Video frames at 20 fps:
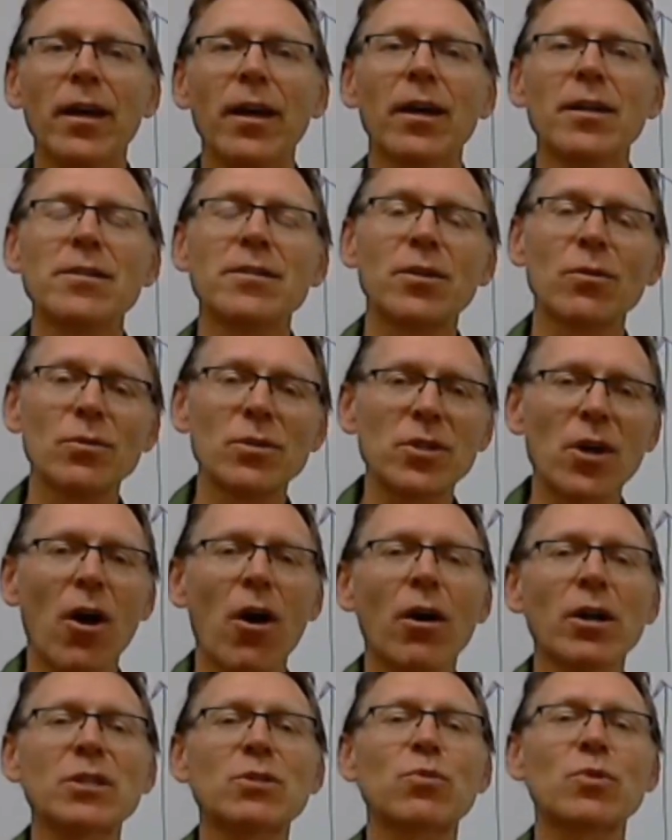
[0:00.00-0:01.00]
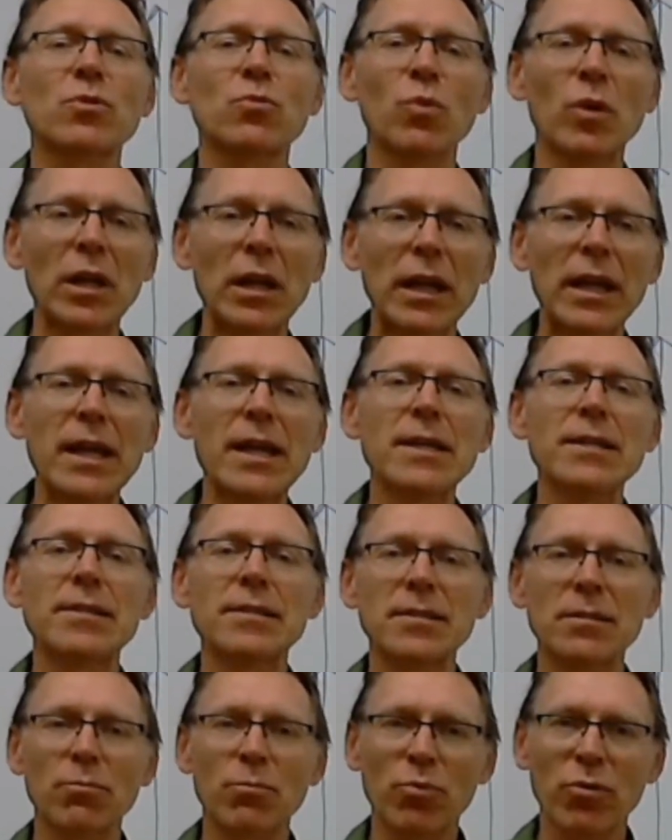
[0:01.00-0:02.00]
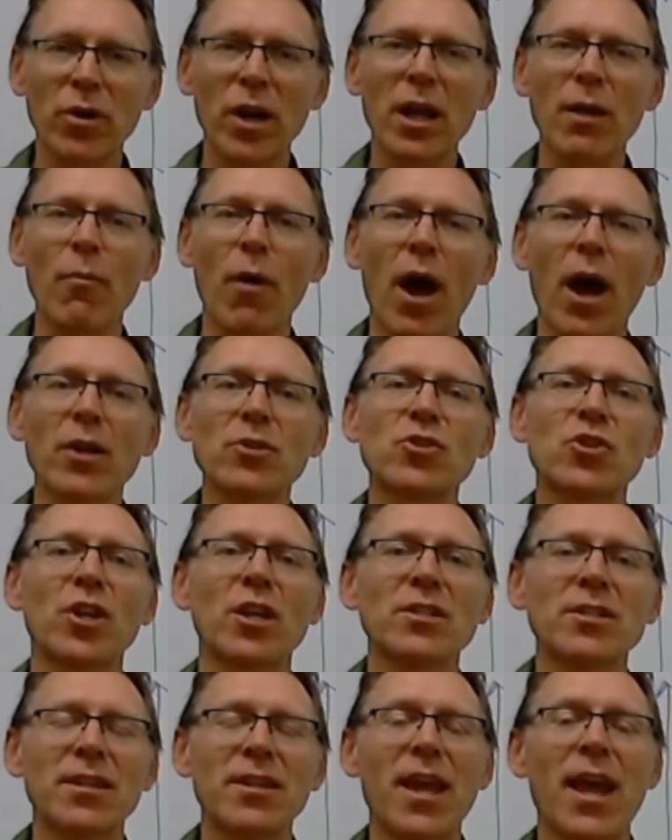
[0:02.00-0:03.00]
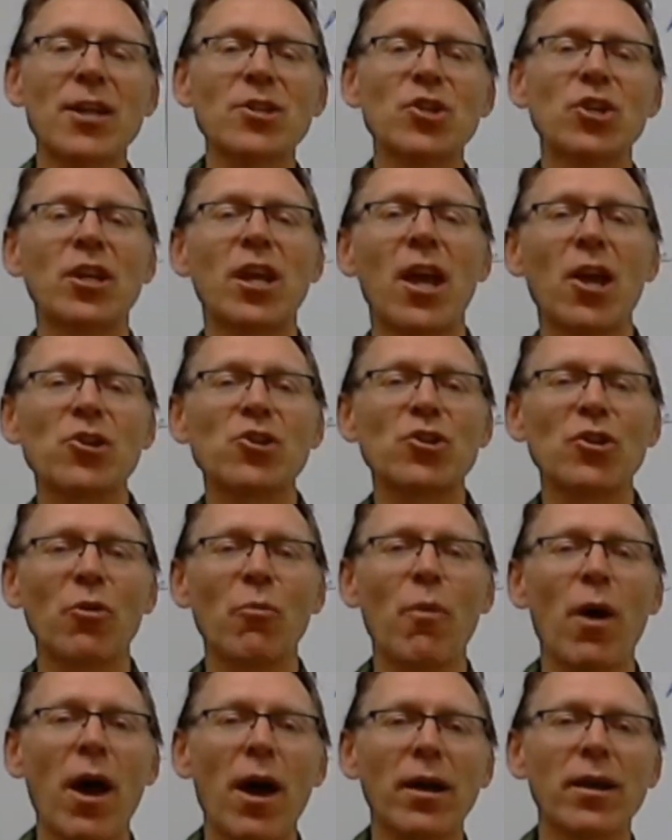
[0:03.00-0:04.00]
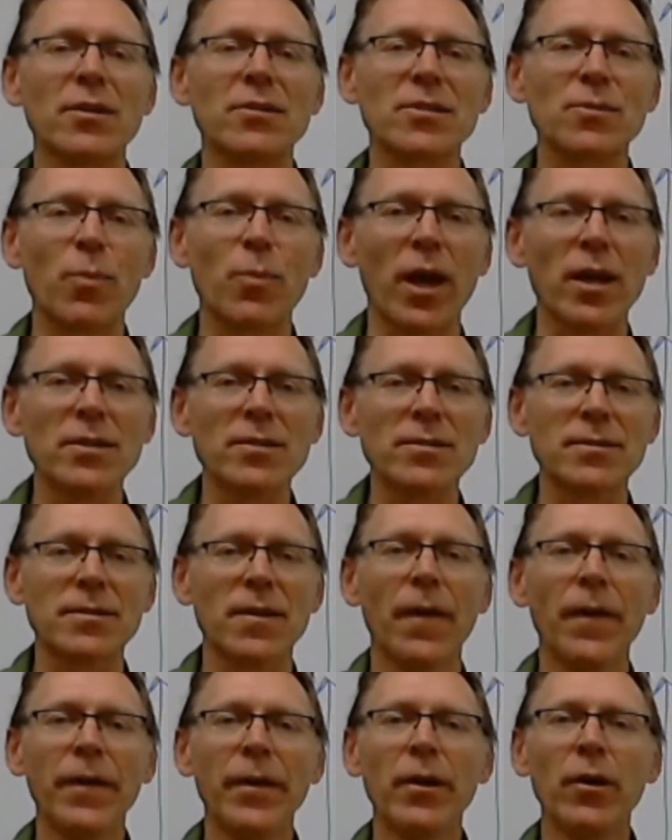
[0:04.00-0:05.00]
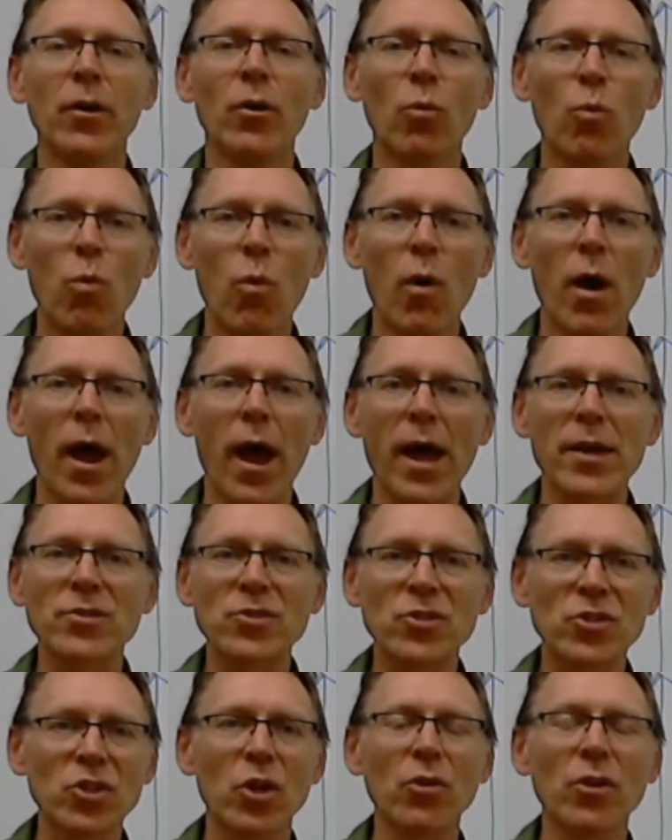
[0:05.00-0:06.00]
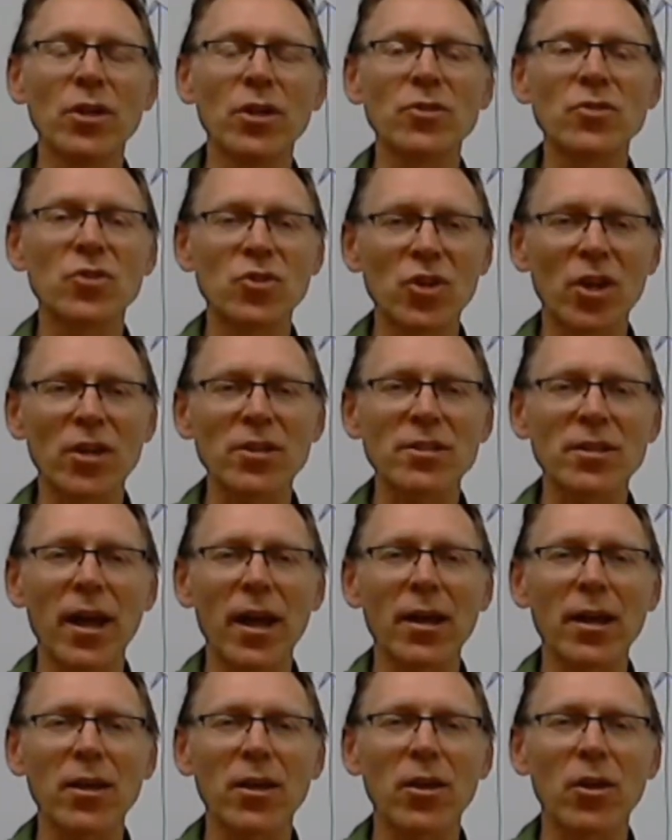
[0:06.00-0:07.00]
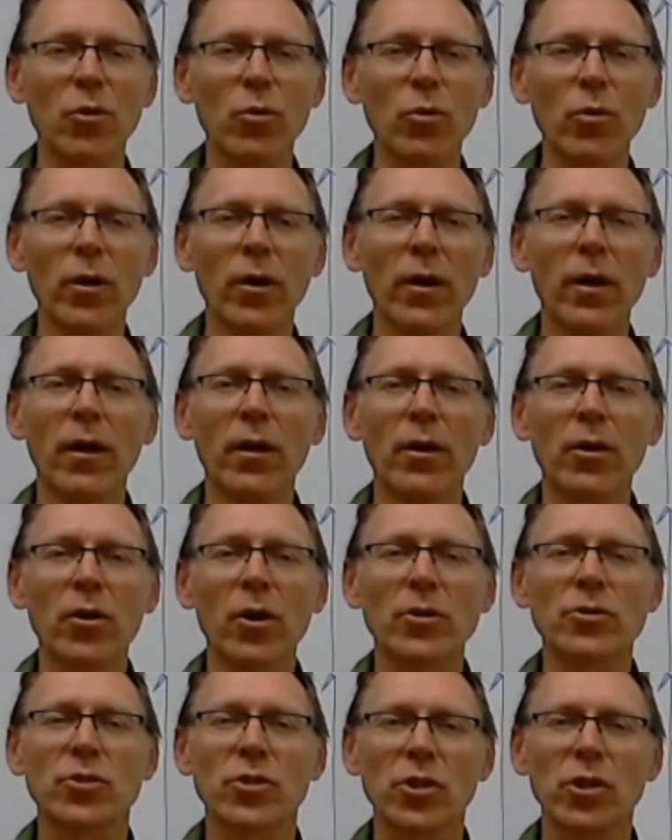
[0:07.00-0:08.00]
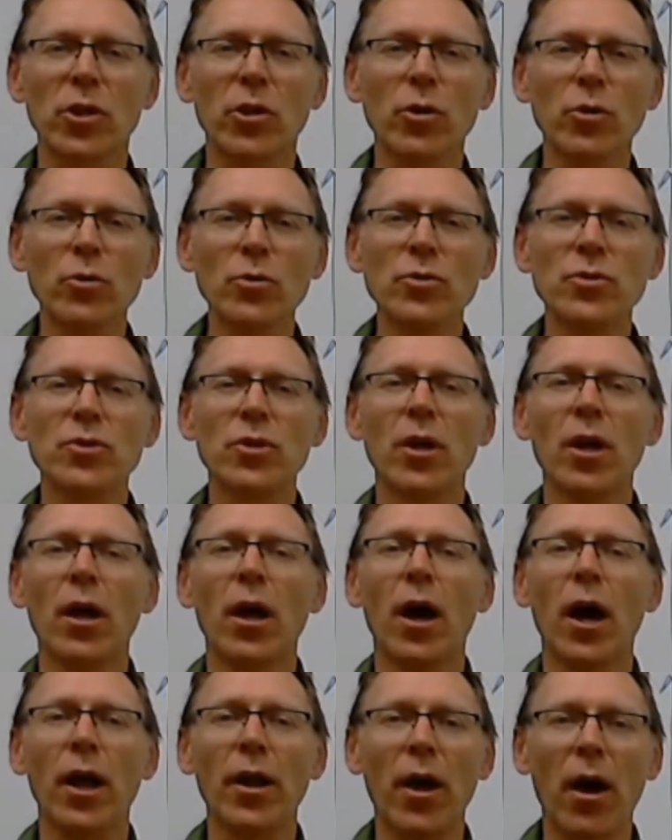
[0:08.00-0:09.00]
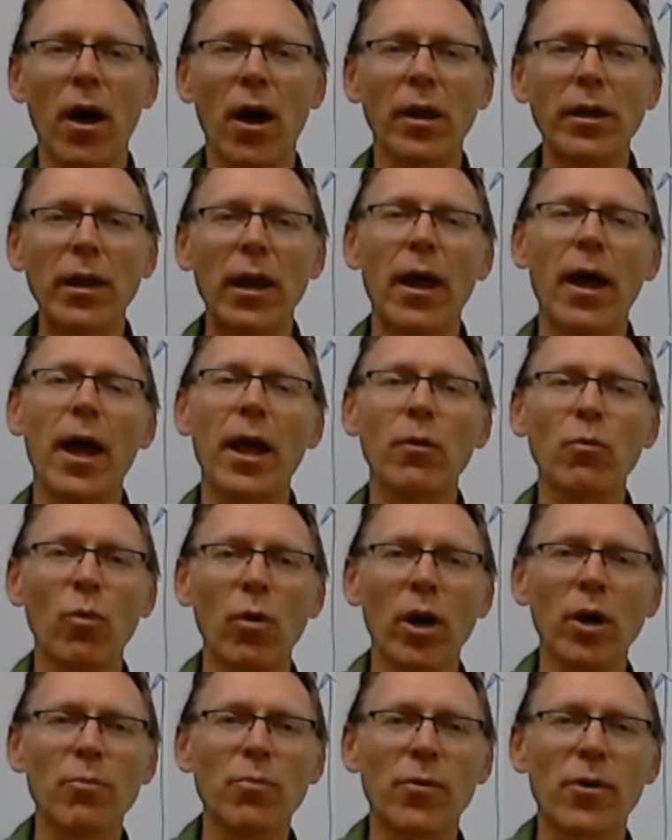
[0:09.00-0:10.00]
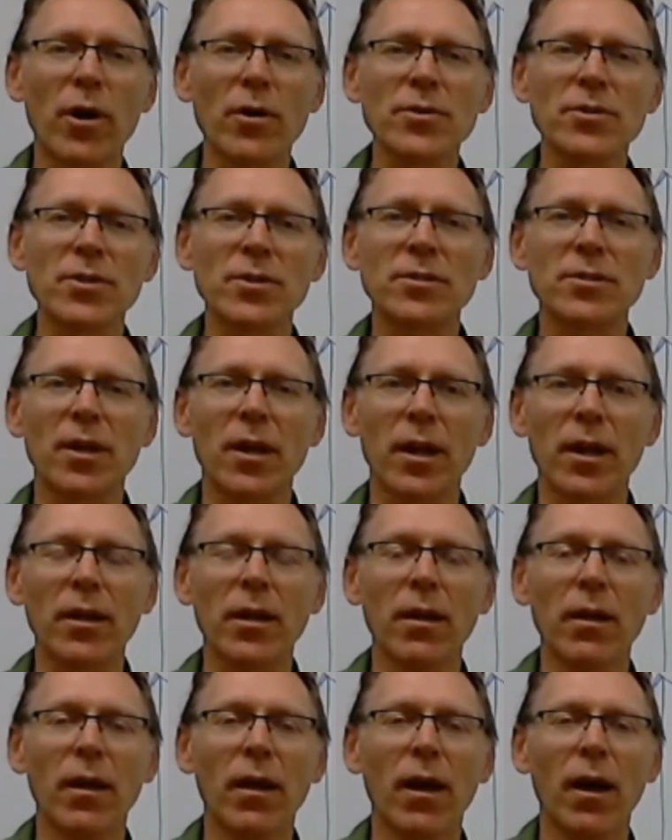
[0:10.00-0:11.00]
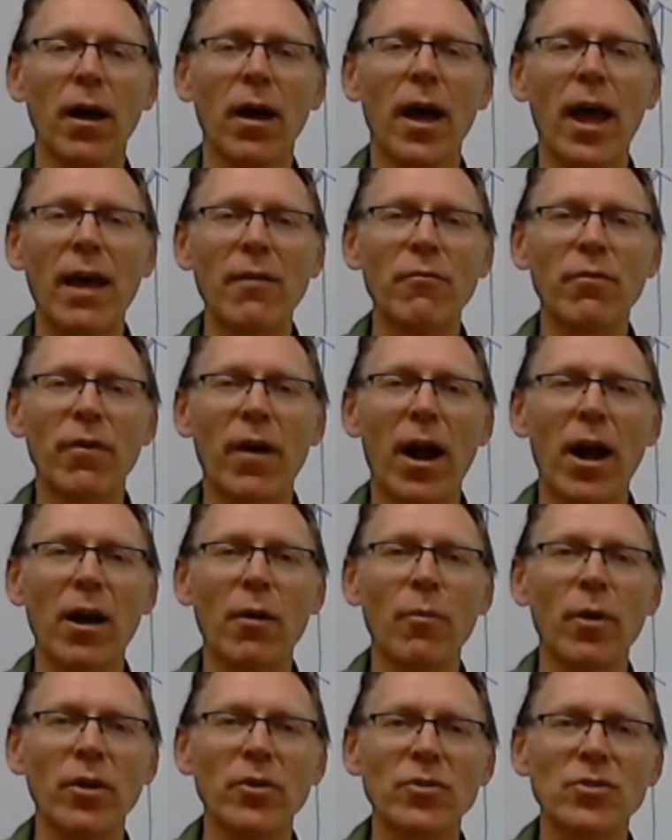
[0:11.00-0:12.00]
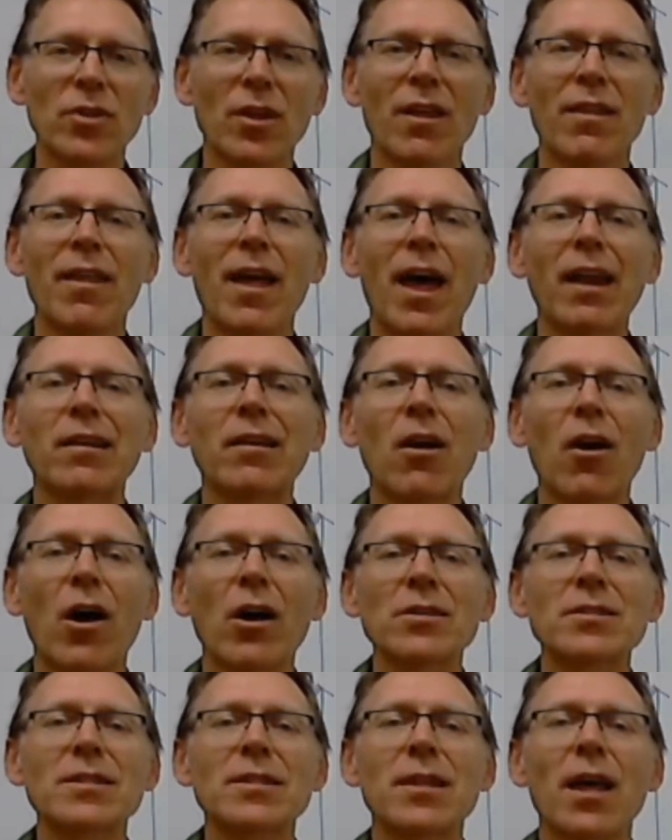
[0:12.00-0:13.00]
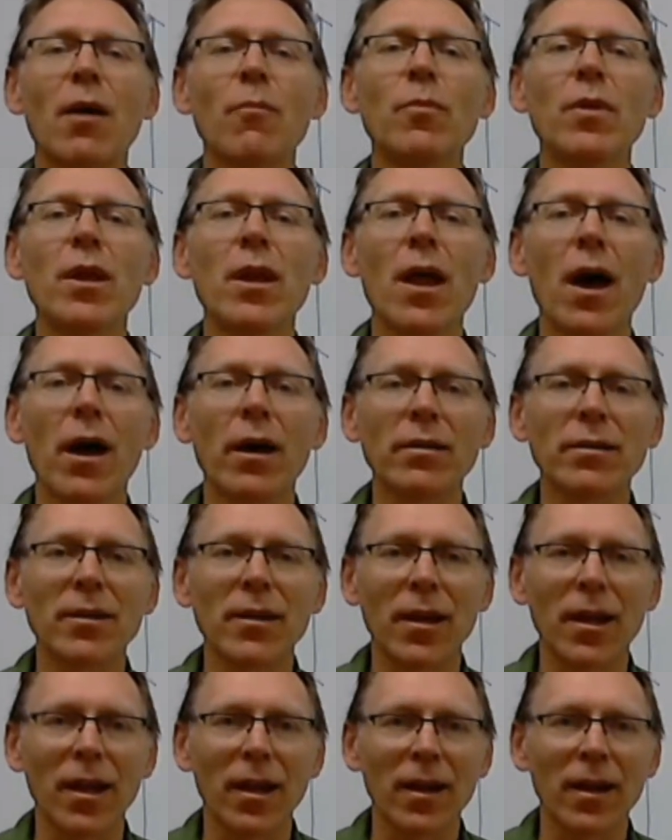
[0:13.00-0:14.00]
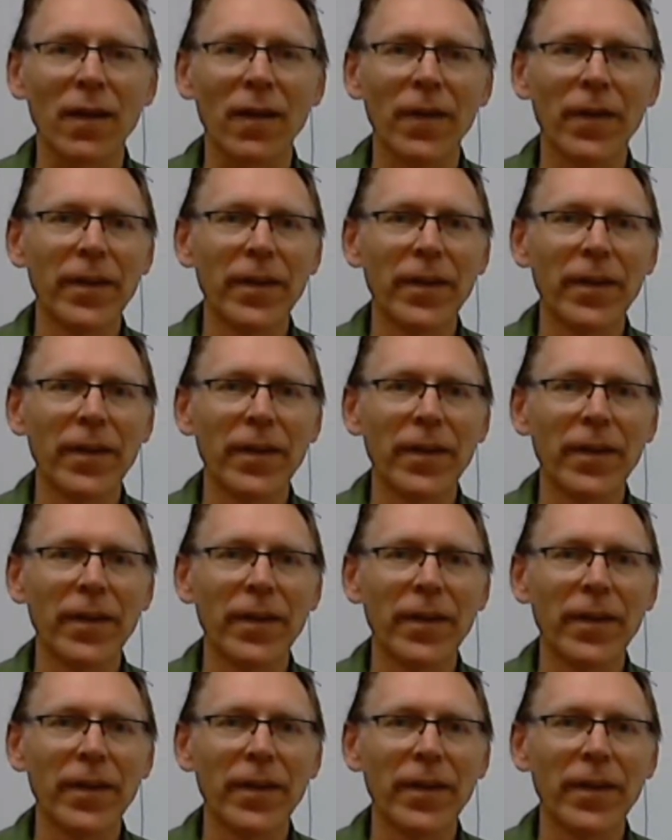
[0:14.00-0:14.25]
And so Docs was released pretty much into the educational market space where students just like you got to use an online word processing uh, environment that cost them nothing.